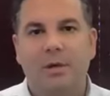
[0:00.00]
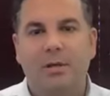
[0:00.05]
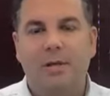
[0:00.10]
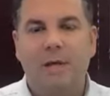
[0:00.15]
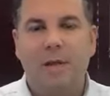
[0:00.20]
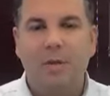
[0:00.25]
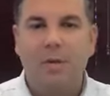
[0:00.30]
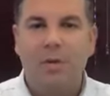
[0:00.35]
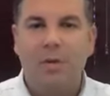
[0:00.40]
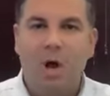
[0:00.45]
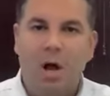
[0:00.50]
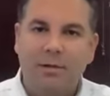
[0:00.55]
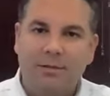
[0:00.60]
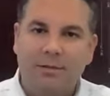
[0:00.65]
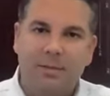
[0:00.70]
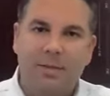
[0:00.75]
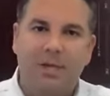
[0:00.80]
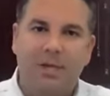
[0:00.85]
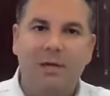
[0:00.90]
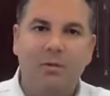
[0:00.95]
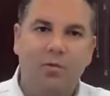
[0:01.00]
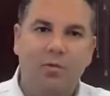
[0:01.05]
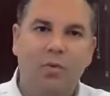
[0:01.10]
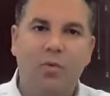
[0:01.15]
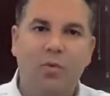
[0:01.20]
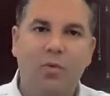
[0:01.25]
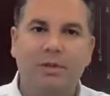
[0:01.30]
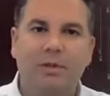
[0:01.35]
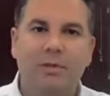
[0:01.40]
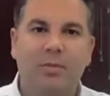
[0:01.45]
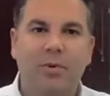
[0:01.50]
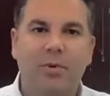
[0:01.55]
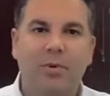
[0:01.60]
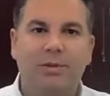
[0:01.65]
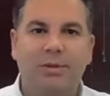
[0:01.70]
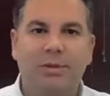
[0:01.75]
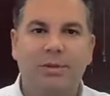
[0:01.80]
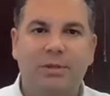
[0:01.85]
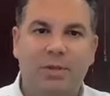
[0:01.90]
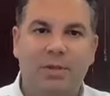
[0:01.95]
that will ultimately ruin the
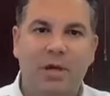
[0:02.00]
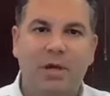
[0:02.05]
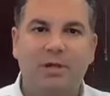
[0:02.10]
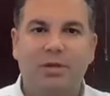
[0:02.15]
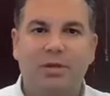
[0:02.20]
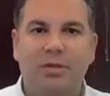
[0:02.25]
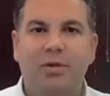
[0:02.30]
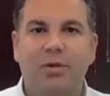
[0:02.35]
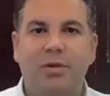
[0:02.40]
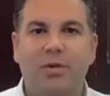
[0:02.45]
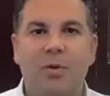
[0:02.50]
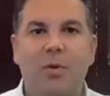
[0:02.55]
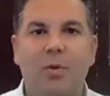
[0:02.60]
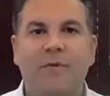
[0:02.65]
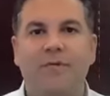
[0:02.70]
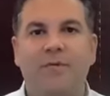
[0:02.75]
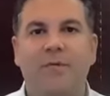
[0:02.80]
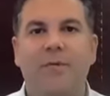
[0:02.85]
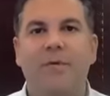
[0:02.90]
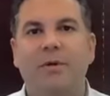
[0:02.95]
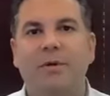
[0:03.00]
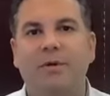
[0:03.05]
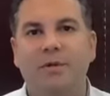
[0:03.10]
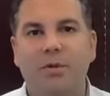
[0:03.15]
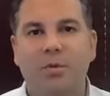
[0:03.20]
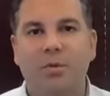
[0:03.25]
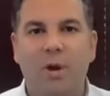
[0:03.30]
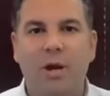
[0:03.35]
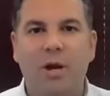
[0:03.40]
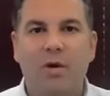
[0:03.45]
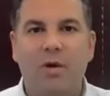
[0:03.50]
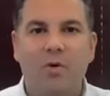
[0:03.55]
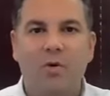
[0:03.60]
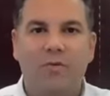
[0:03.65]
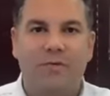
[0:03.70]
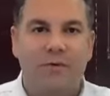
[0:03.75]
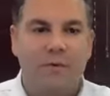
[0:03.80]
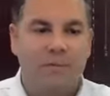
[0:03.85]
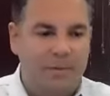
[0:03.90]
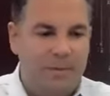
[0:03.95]
personal touch you're going for you want to go
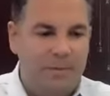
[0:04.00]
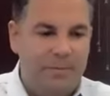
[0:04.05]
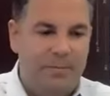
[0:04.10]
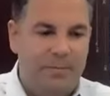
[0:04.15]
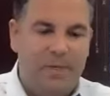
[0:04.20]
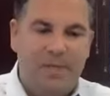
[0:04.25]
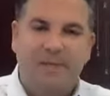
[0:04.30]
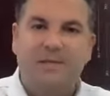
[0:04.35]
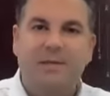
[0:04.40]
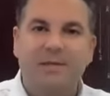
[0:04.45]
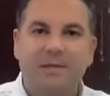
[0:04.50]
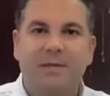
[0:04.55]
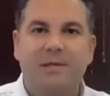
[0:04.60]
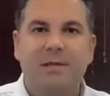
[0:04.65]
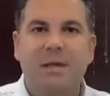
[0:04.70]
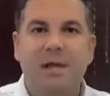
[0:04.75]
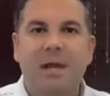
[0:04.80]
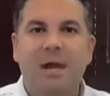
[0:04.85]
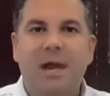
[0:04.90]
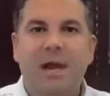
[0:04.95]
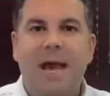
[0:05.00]
from the business